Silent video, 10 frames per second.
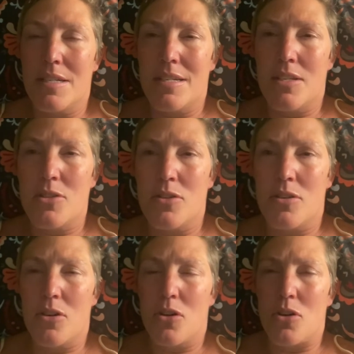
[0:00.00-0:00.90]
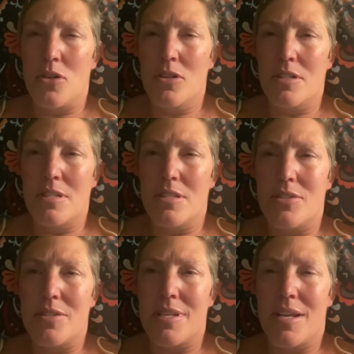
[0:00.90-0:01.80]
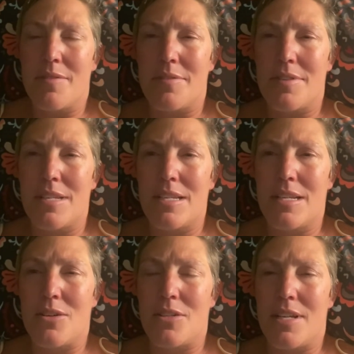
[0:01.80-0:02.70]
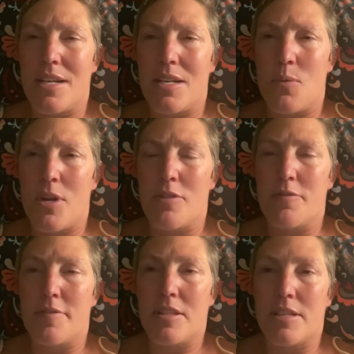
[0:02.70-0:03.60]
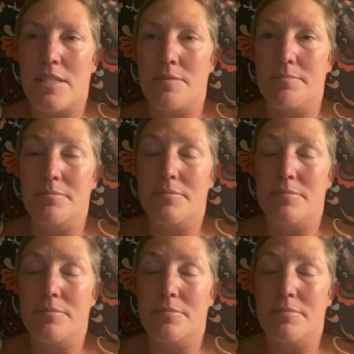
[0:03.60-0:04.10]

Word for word: It doesn't hurt. It's just kind of an irritating, weird feeling.